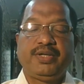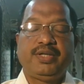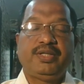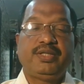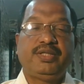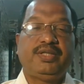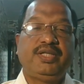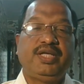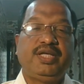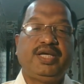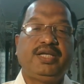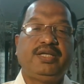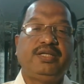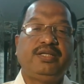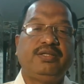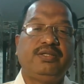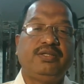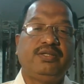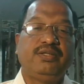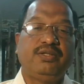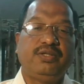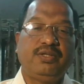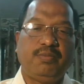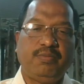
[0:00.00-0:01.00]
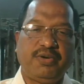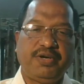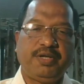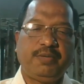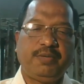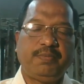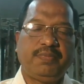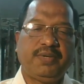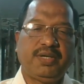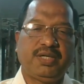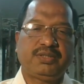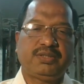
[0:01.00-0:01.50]
Then the body
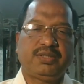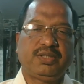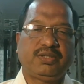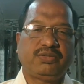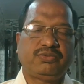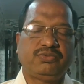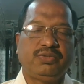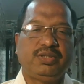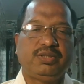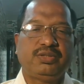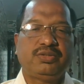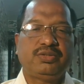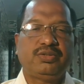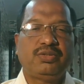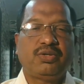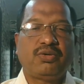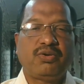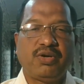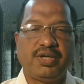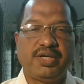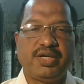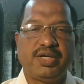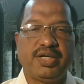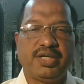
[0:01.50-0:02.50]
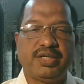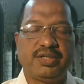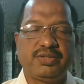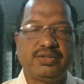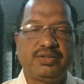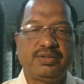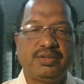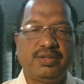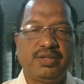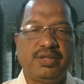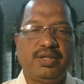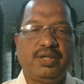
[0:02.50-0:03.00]
parts actual the
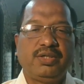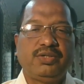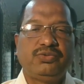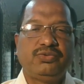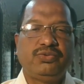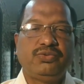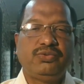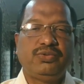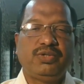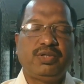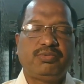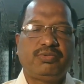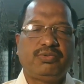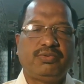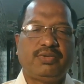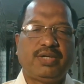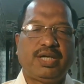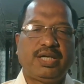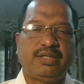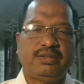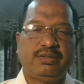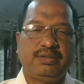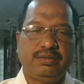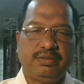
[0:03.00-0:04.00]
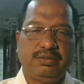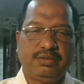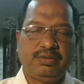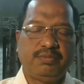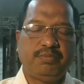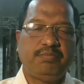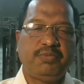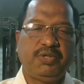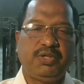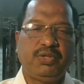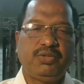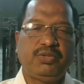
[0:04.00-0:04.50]
contents. So you have to write the
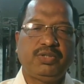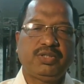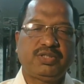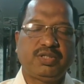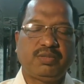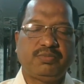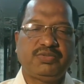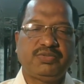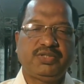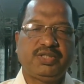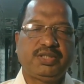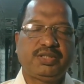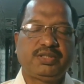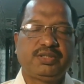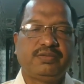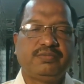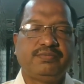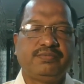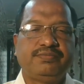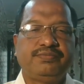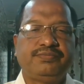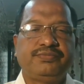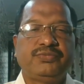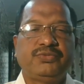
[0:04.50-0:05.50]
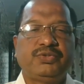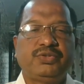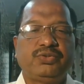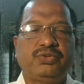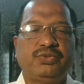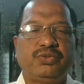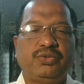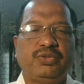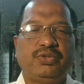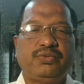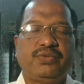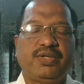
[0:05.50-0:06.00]
below the subject.
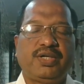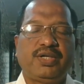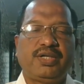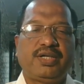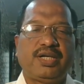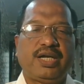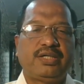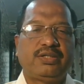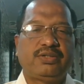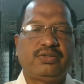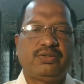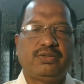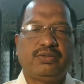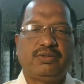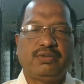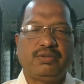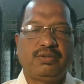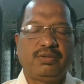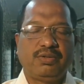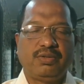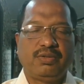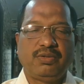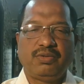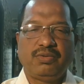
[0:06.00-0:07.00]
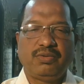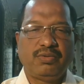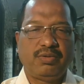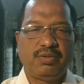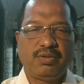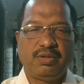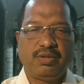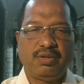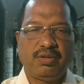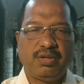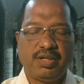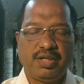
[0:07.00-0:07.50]
So you can write the
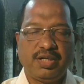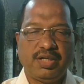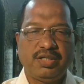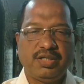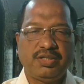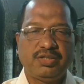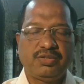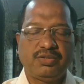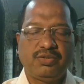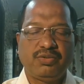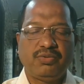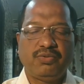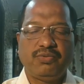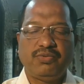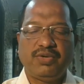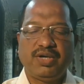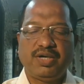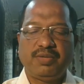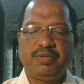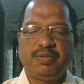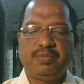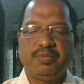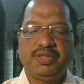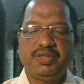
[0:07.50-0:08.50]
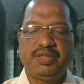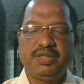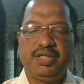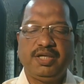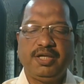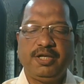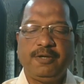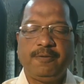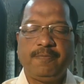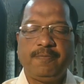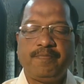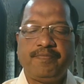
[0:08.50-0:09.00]
contents what may be
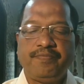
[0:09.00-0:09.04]
there.